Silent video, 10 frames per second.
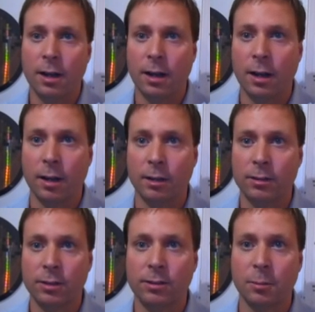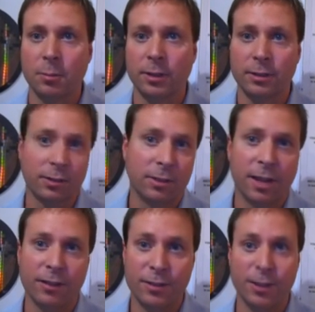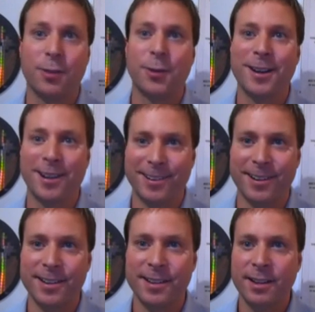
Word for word: uh, systems like the Xeon 5300.